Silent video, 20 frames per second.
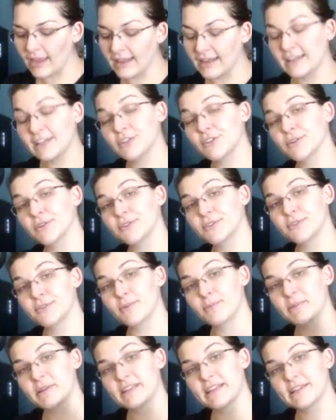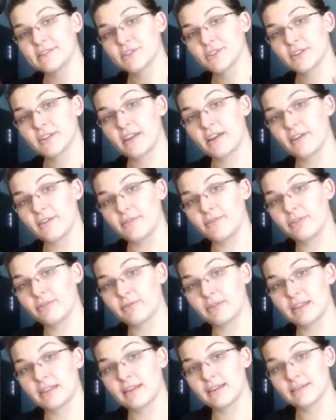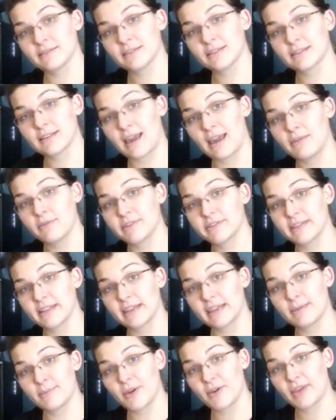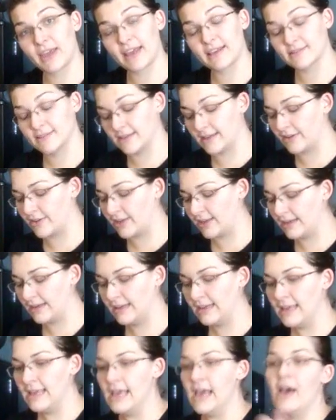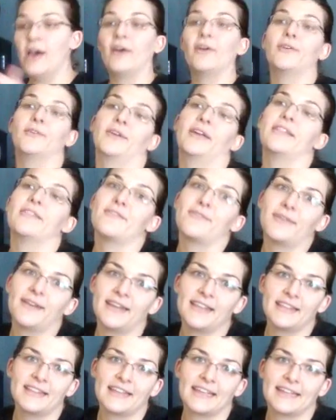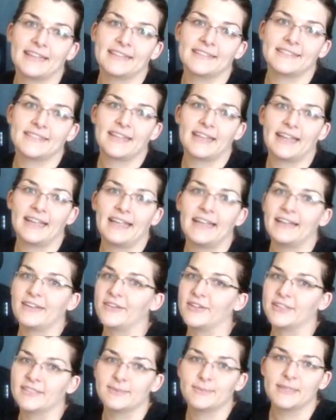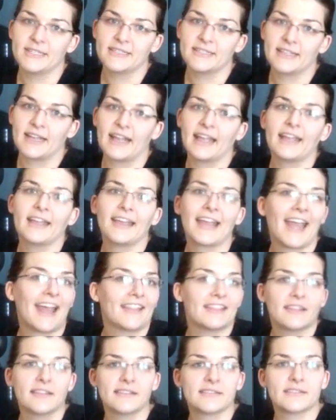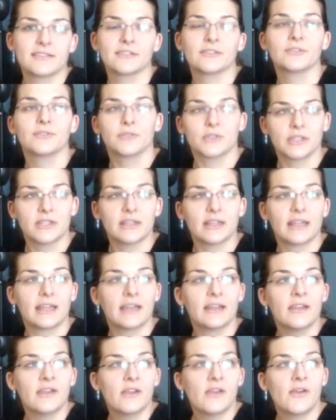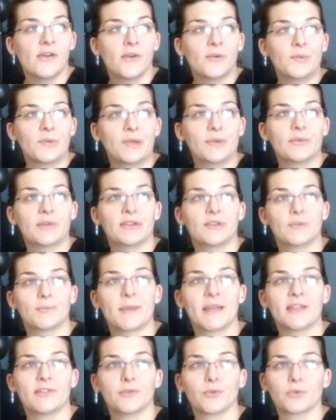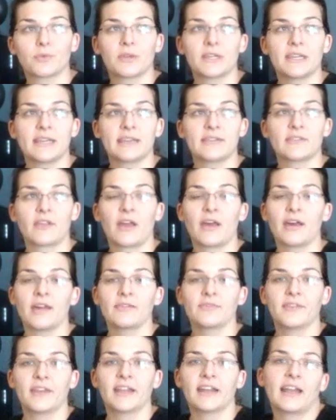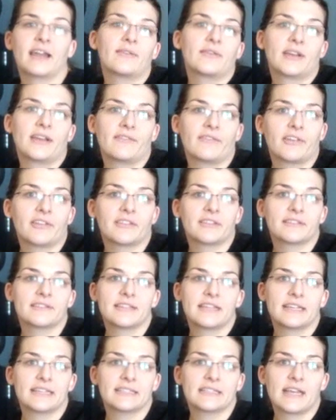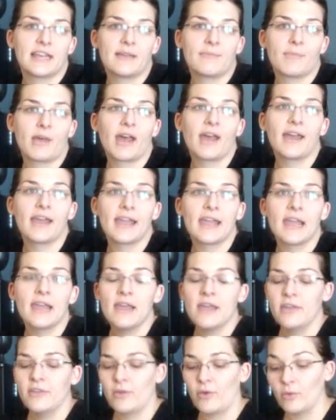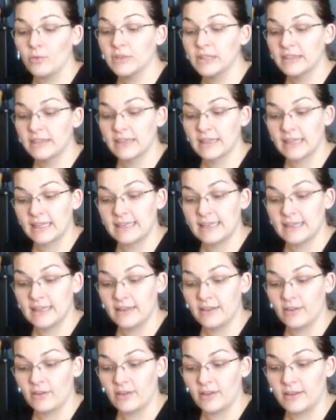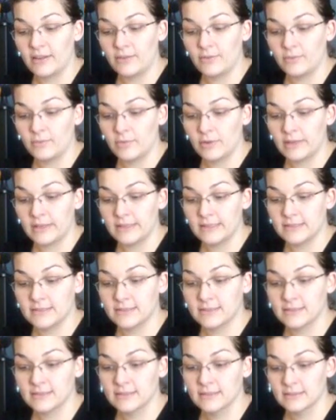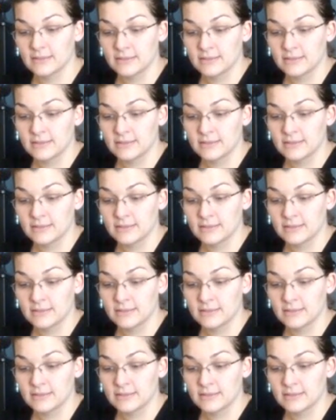and I showed you the potential of three things I was thinking about casting on. Oh, and the funny thing is that at Christmas I had this delusion that we would spend three days off and I would have all this knitting time. I The only thing I knit on was